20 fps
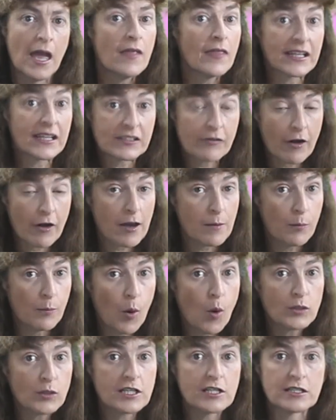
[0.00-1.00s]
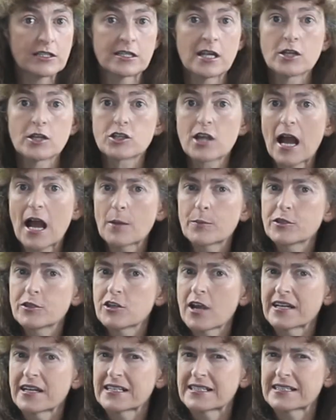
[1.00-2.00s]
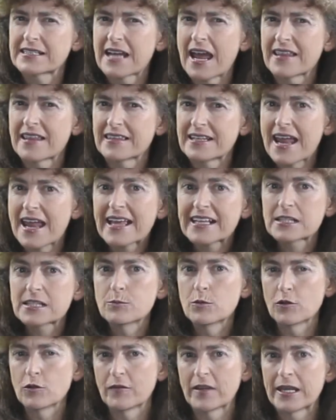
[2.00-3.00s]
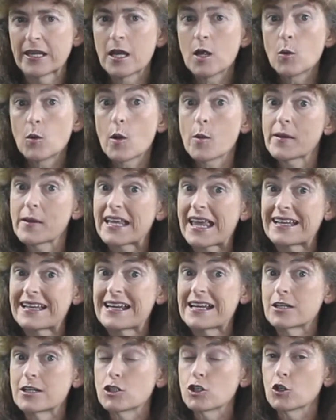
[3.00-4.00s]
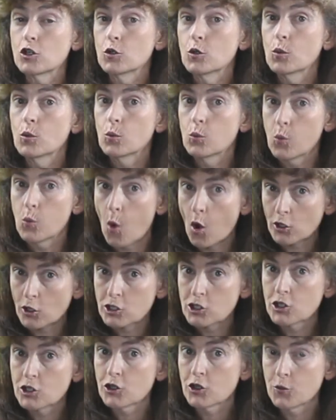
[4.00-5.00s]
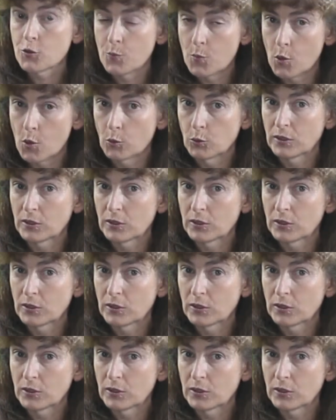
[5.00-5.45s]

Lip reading: That's very important to help you to understand the next movie, where we get into what the mole